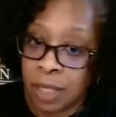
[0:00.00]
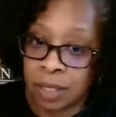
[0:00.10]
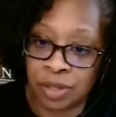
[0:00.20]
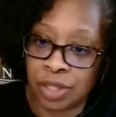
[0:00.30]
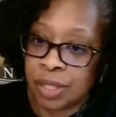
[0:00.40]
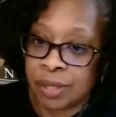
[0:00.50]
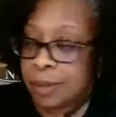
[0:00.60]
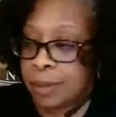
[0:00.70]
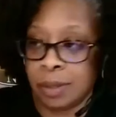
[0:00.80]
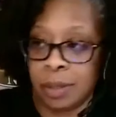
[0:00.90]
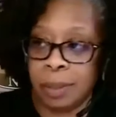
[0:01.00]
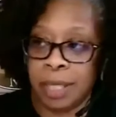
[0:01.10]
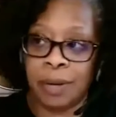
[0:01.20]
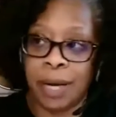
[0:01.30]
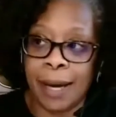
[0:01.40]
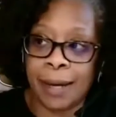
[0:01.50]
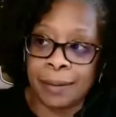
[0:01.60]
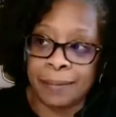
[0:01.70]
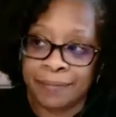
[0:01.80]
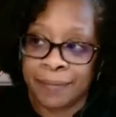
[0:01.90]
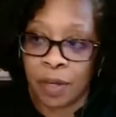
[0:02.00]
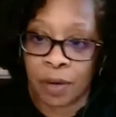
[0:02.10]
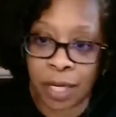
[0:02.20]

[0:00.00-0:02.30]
That's just the Play-Doh I have.